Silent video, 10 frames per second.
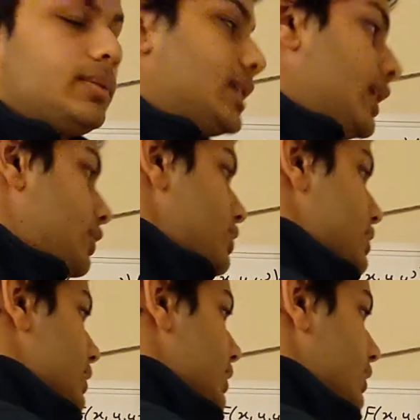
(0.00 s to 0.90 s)

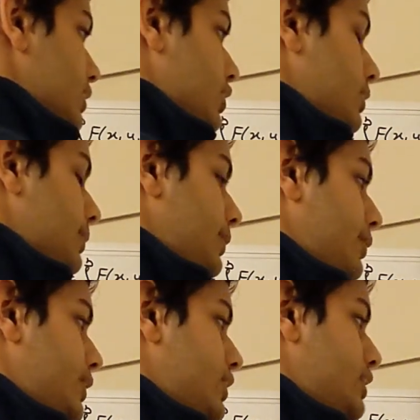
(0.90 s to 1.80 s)
Taylor's theorem,
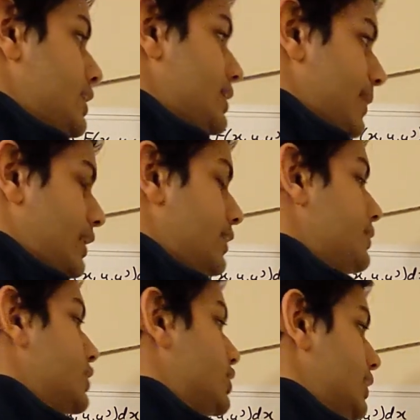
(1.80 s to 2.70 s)
which is expanding a
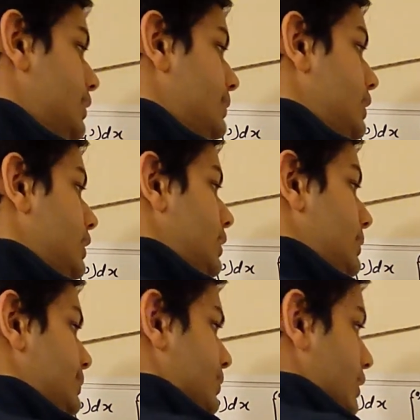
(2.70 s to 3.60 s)
function
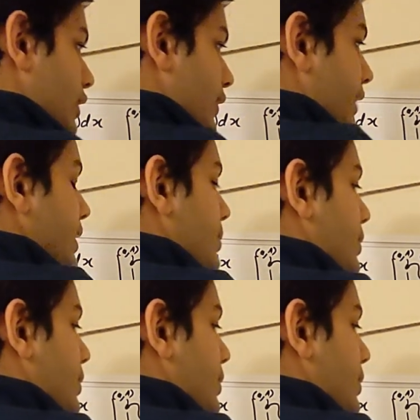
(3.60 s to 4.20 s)
around a